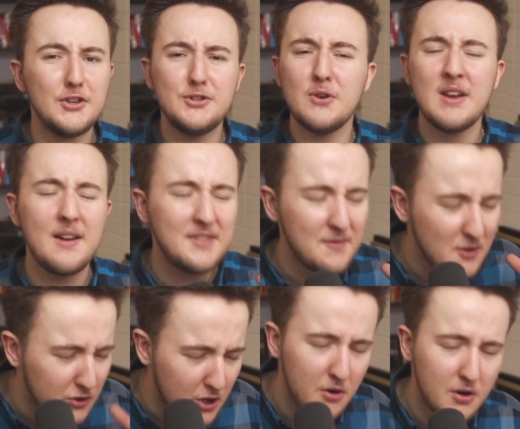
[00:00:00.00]
You don't have to have a
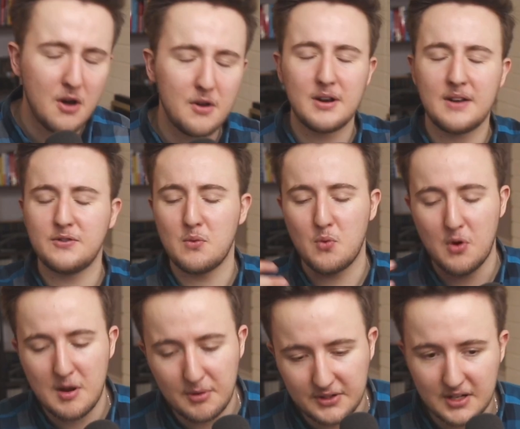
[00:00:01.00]
logo. You don't have to
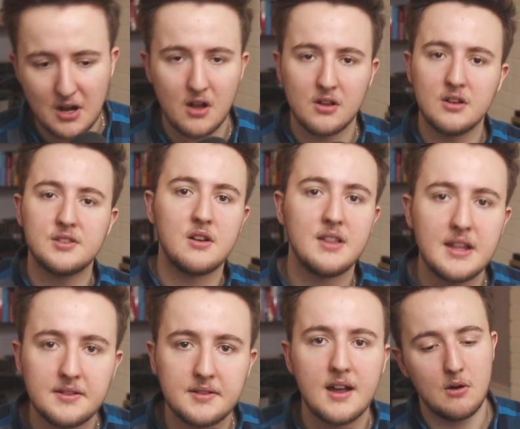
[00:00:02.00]
worry about the colors and all
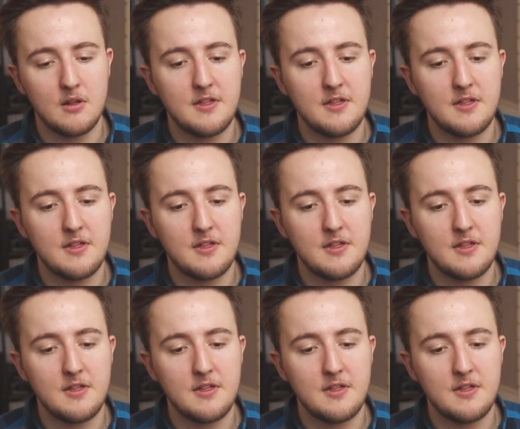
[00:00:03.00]
that stuff.